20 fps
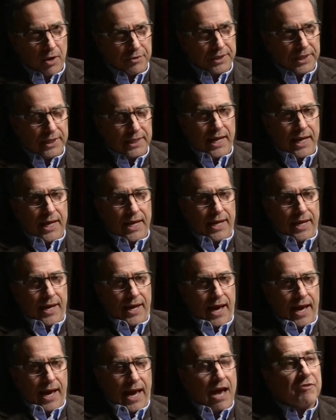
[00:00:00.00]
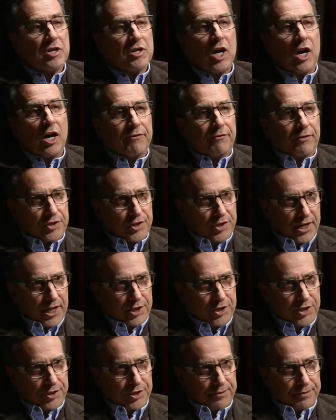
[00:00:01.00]
have a conversation,
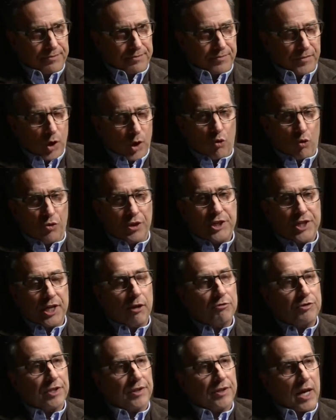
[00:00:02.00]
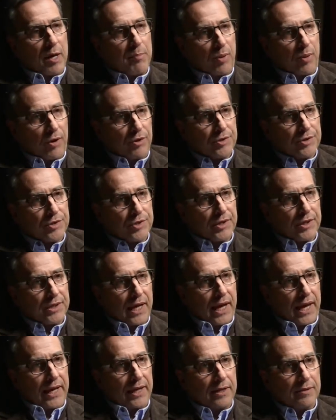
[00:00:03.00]
reach out to that person and
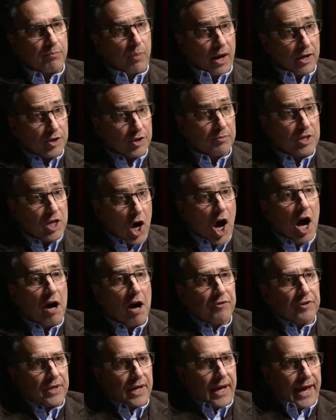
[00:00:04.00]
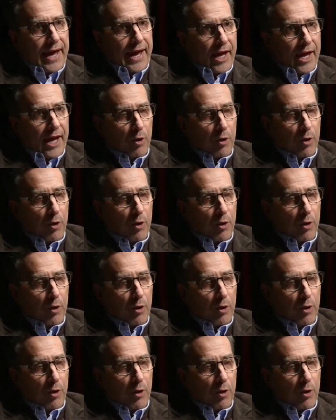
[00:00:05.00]
possibly offer the help.